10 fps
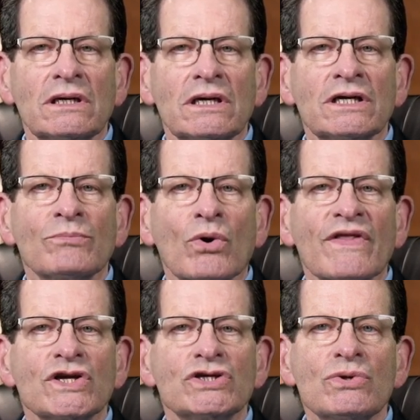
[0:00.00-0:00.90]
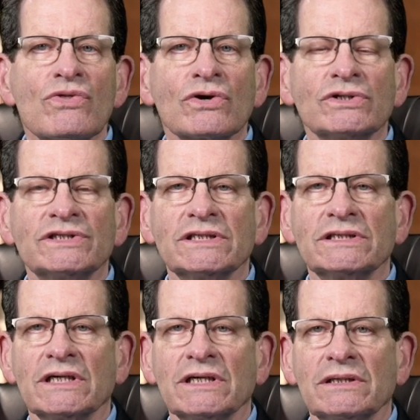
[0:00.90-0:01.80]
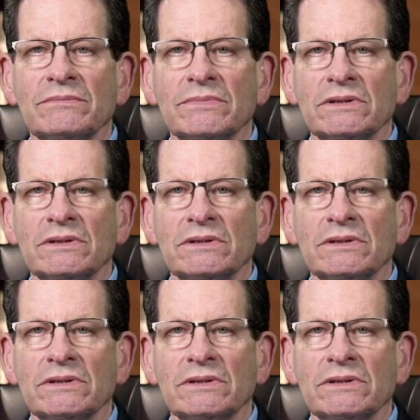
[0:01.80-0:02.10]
it's more than 2/3 of the time.